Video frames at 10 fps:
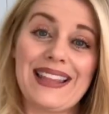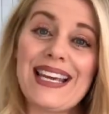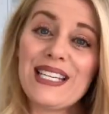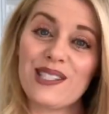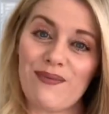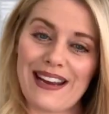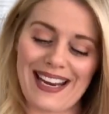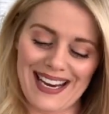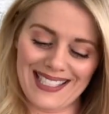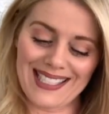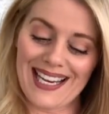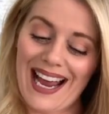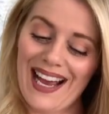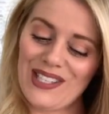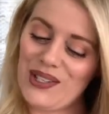this piece, and
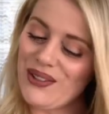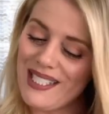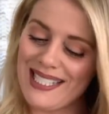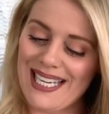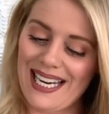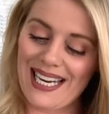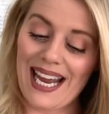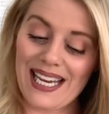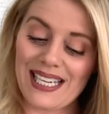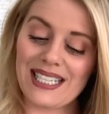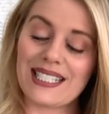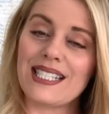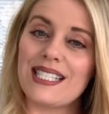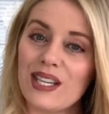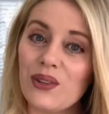as you'll see, it
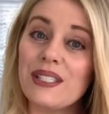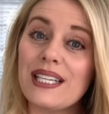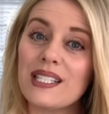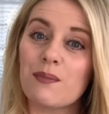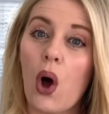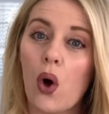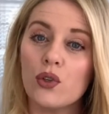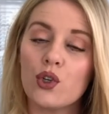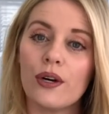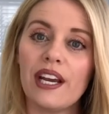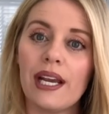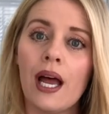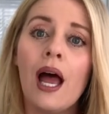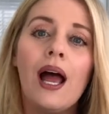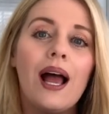still needs some altering.